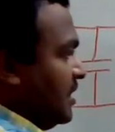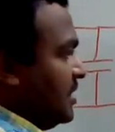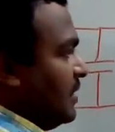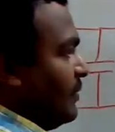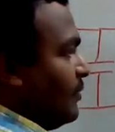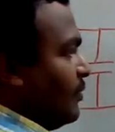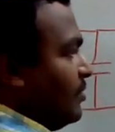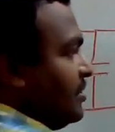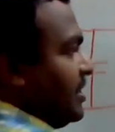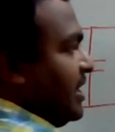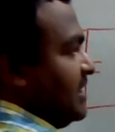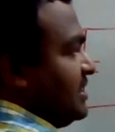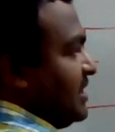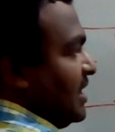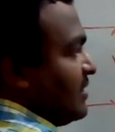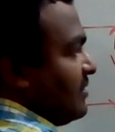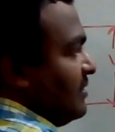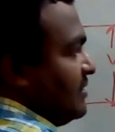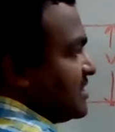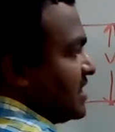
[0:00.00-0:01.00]
the voltage
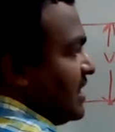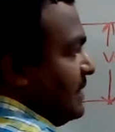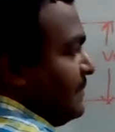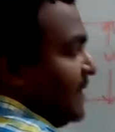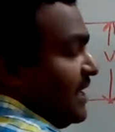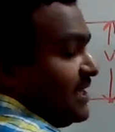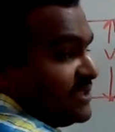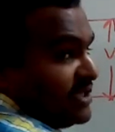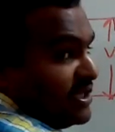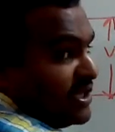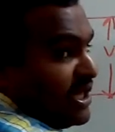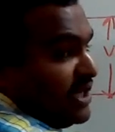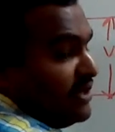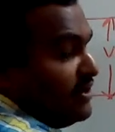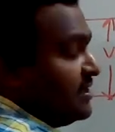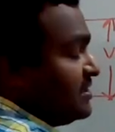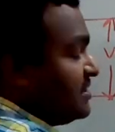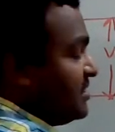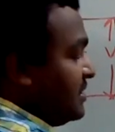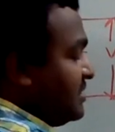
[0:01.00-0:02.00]
across capacitor
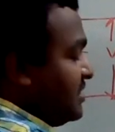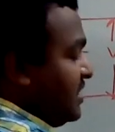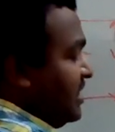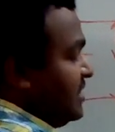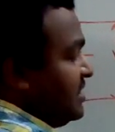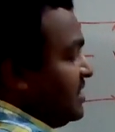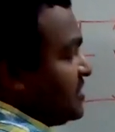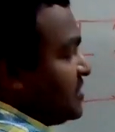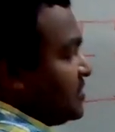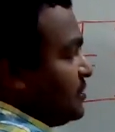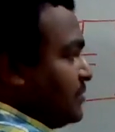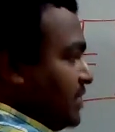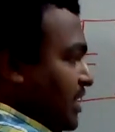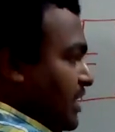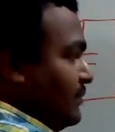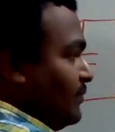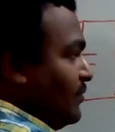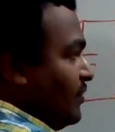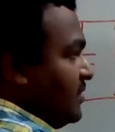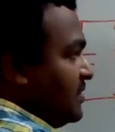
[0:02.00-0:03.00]
cannot changes to
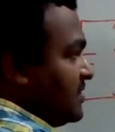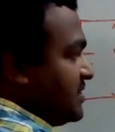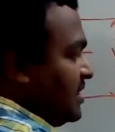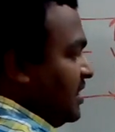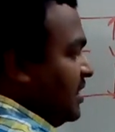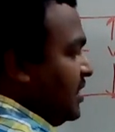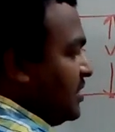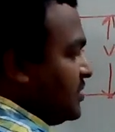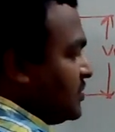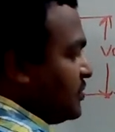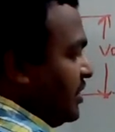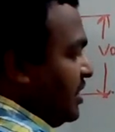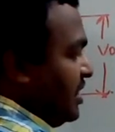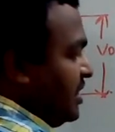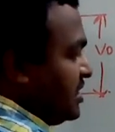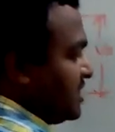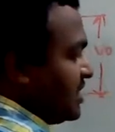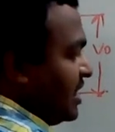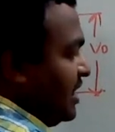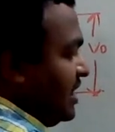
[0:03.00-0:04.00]
10 volts. So
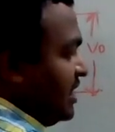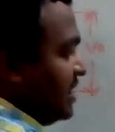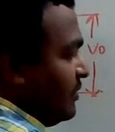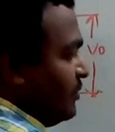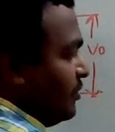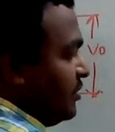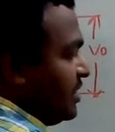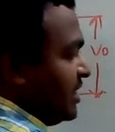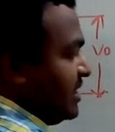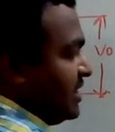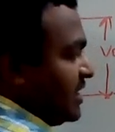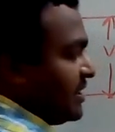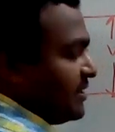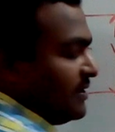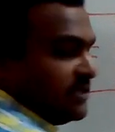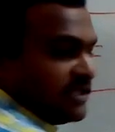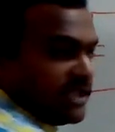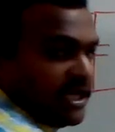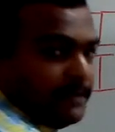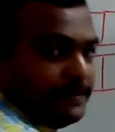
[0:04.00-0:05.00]
initially the voltage
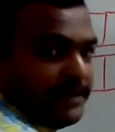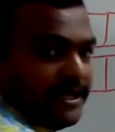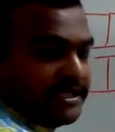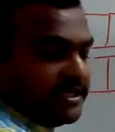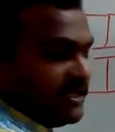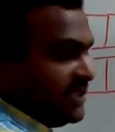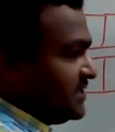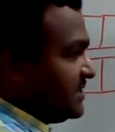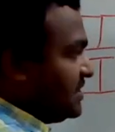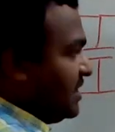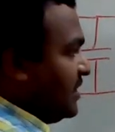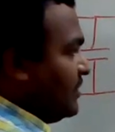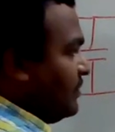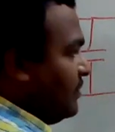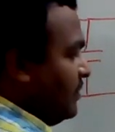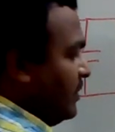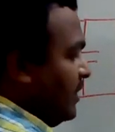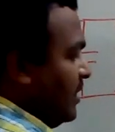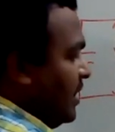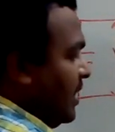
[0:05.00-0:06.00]
across capacitor is
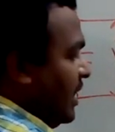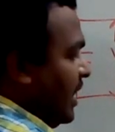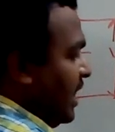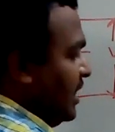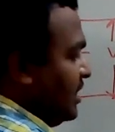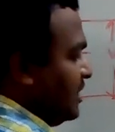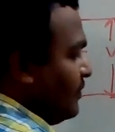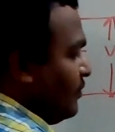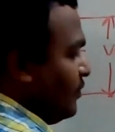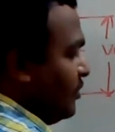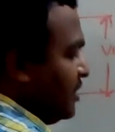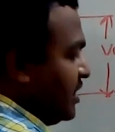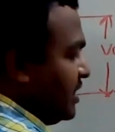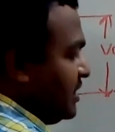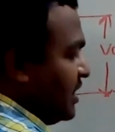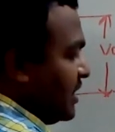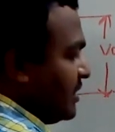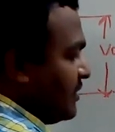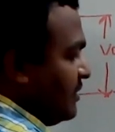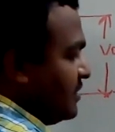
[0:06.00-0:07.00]
0 and the voltage
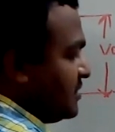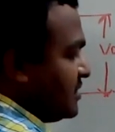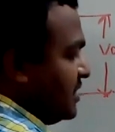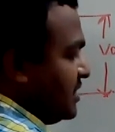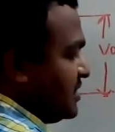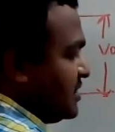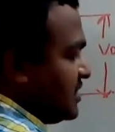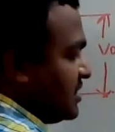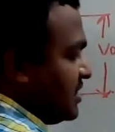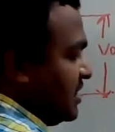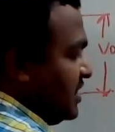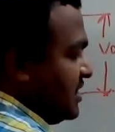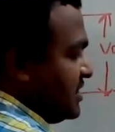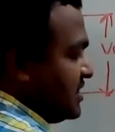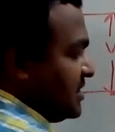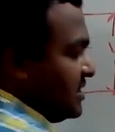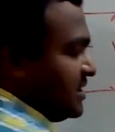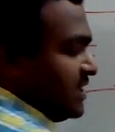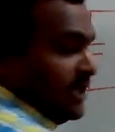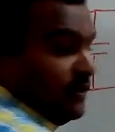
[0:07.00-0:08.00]
across resistor
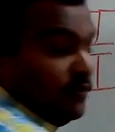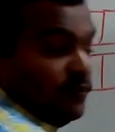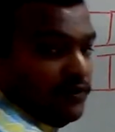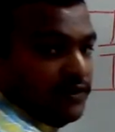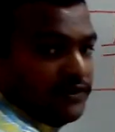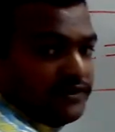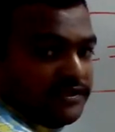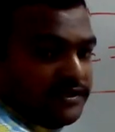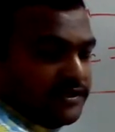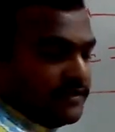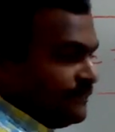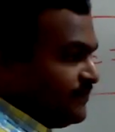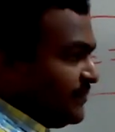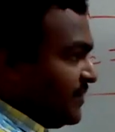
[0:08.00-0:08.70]
is 10 volts.